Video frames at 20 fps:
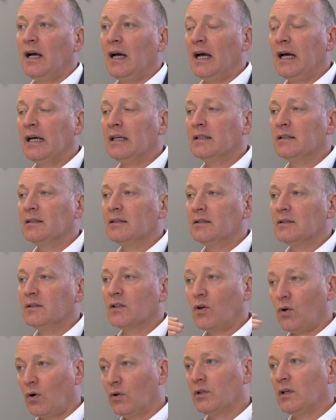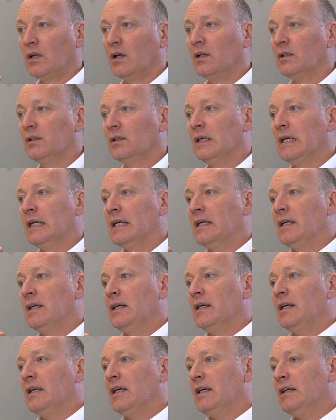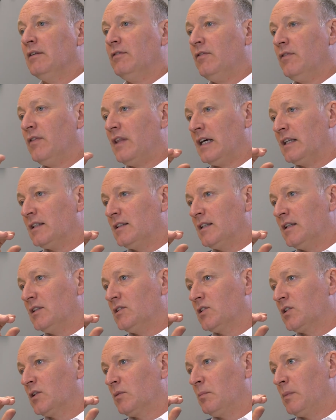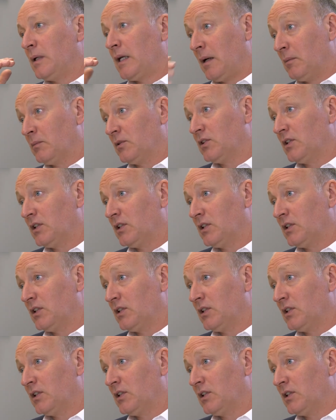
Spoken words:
and the condyle. If that disc becomes